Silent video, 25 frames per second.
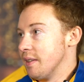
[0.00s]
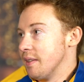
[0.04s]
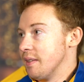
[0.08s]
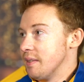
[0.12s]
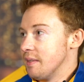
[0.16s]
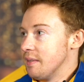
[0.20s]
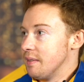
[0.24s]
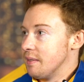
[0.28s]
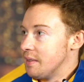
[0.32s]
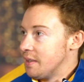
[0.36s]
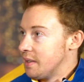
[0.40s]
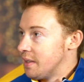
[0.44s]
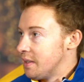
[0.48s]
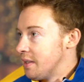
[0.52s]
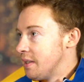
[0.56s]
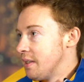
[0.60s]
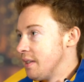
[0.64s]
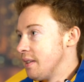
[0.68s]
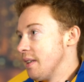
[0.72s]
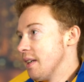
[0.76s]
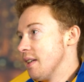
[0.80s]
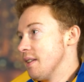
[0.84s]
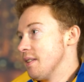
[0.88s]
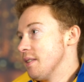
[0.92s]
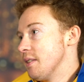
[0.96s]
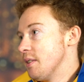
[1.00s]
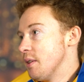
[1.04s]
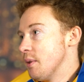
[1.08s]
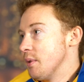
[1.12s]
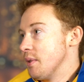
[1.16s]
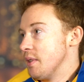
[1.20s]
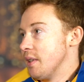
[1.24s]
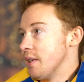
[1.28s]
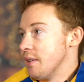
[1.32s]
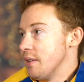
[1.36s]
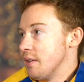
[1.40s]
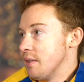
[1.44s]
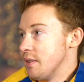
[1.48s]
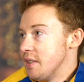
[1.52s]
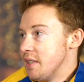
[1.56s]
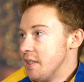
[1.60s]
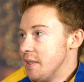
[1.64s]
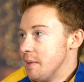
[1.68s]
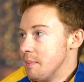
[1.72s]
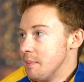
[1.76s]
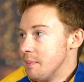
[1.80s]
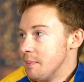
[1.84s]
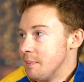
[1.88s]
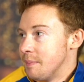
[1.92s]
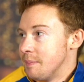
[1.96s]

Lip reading: and get to know the other team.